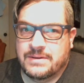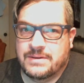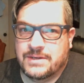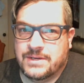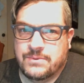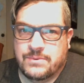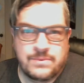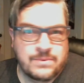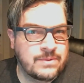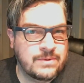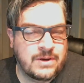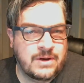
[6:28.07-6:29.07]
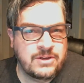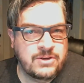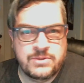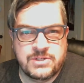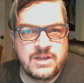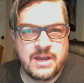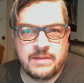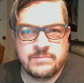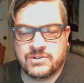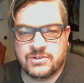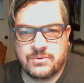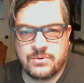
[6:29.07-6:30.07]
to a used game
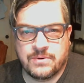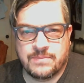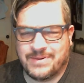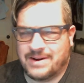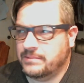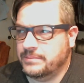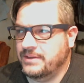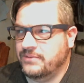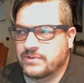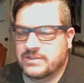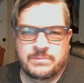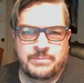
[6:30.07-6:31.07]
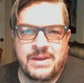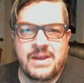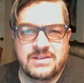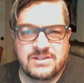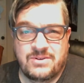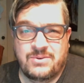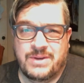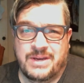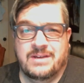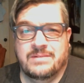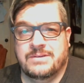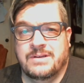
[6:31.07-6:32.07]
store, probably for some PS2
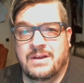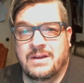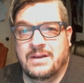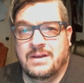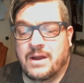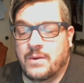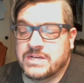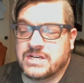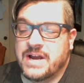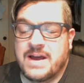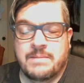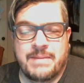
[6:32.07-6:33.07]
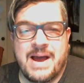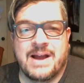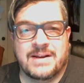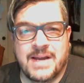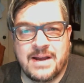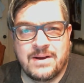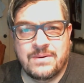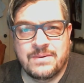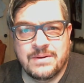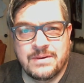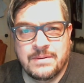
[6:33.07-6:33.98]
games. I wish I had it back now.